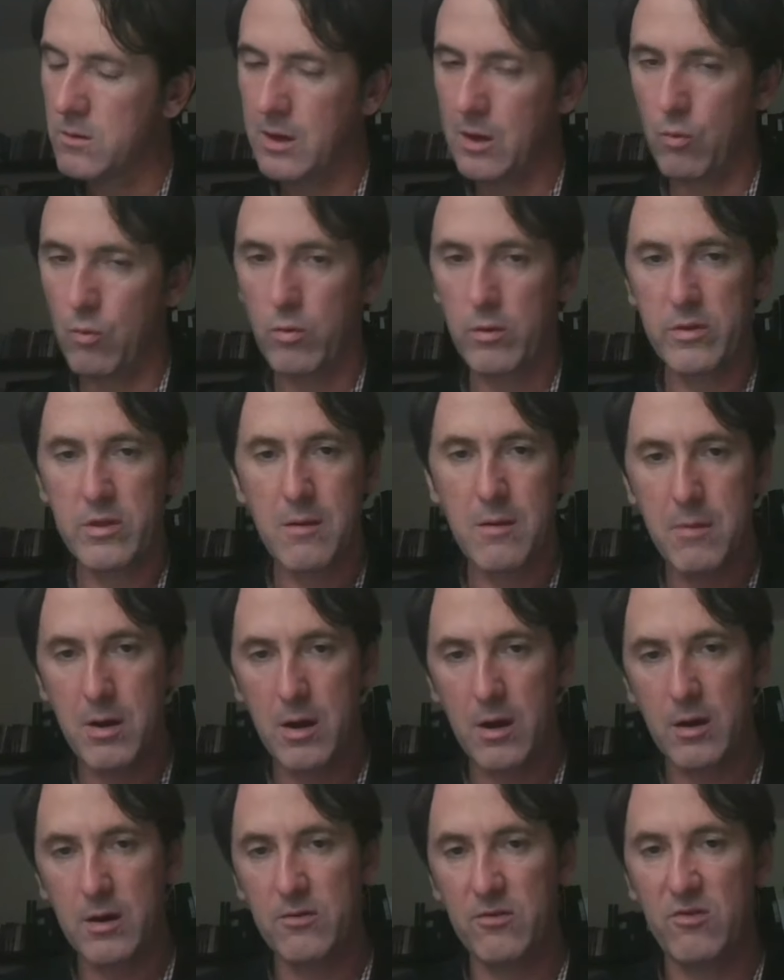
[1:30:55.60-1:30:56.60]
And were the
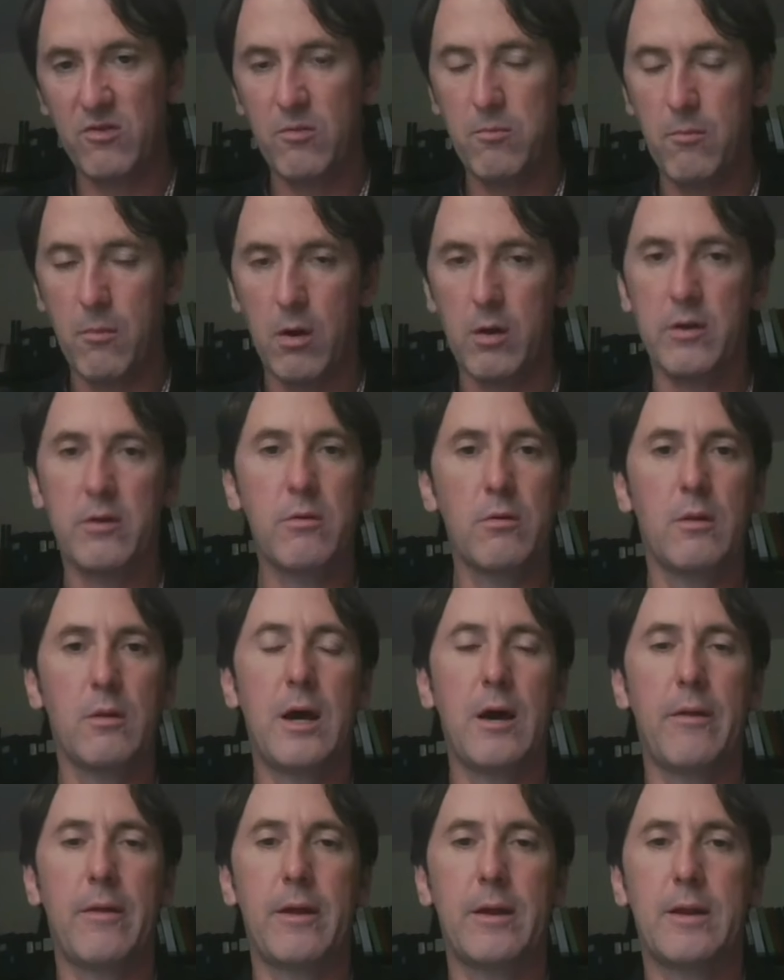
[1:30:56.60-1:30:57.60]
Americans smart to
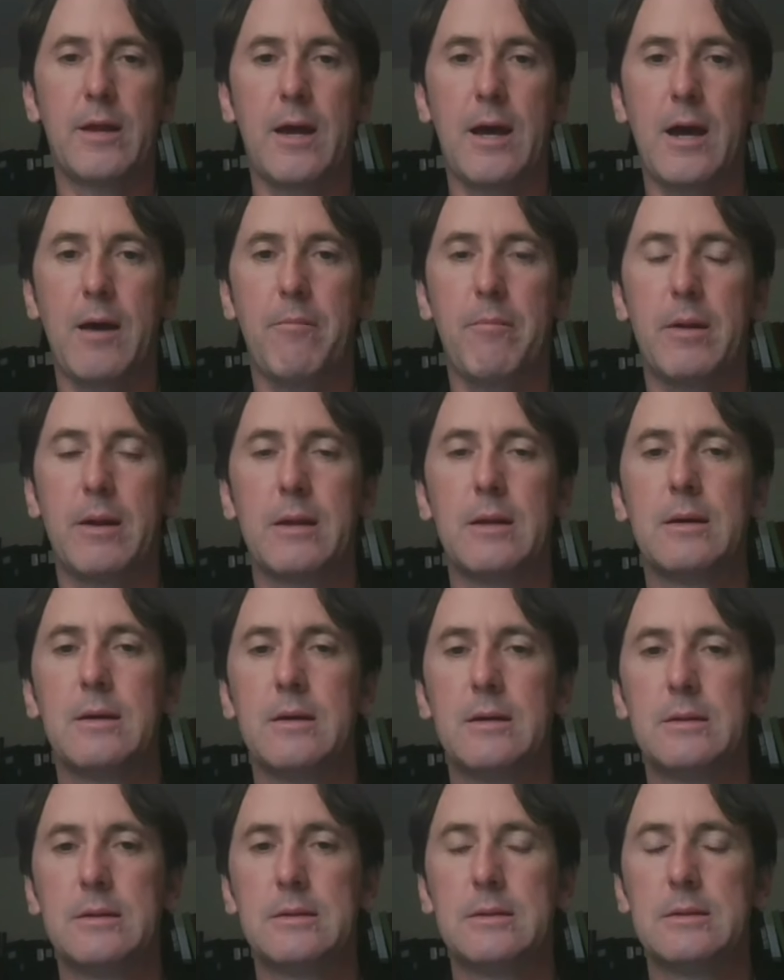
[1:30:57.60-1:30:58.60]
allow that to happen?
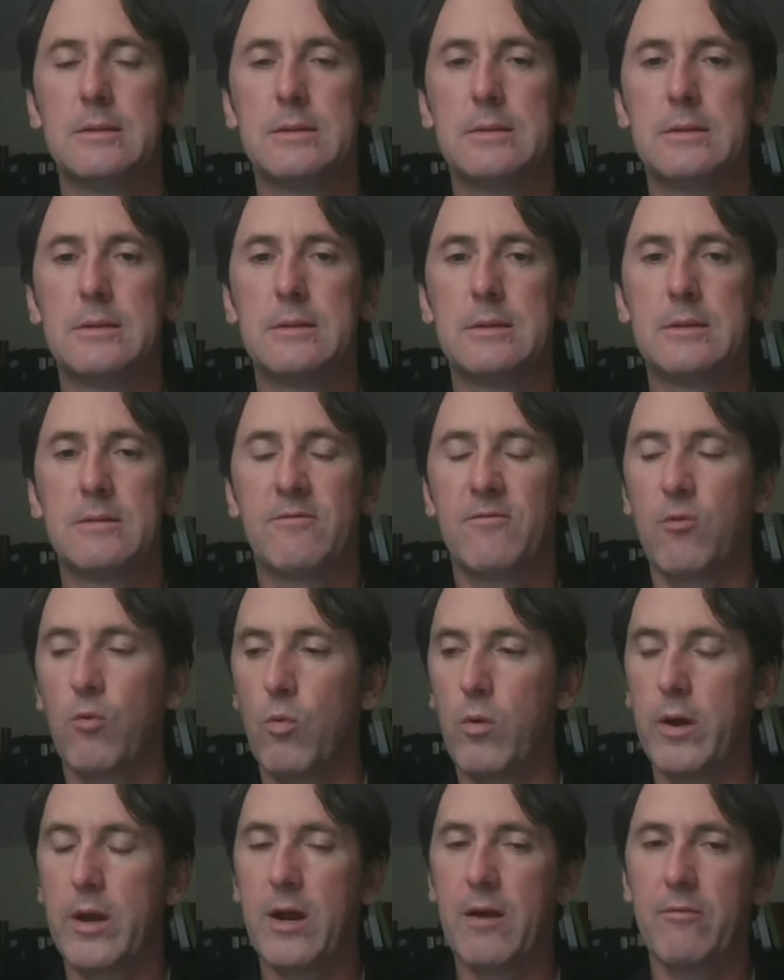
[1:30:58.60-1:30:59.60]
For
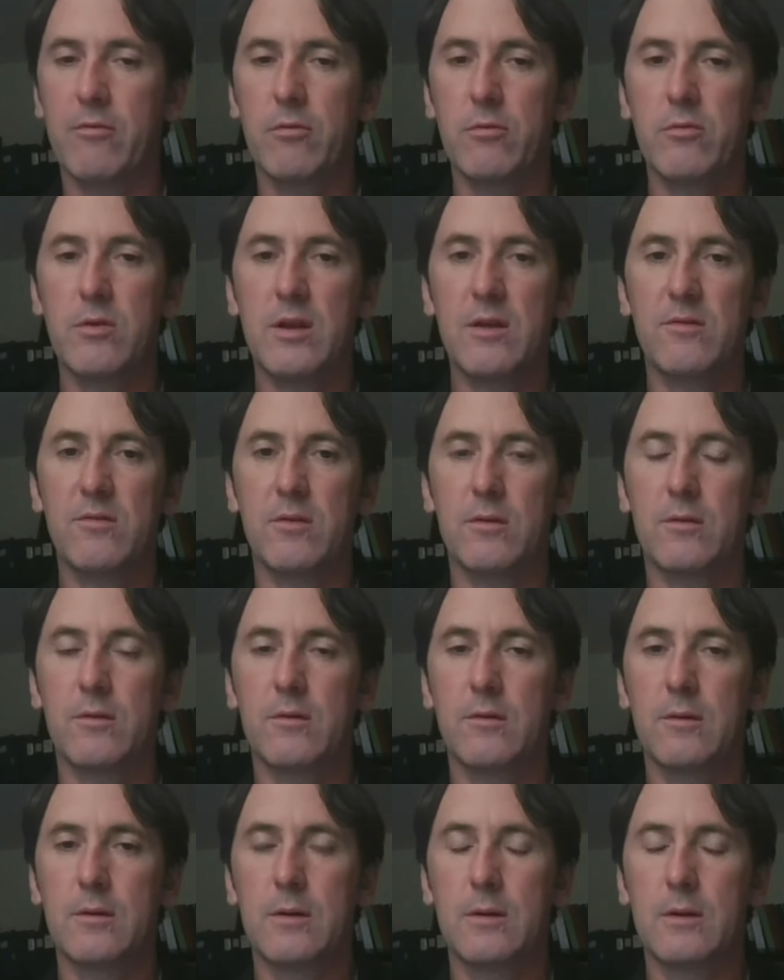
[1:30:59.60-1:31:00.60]
whatever reason,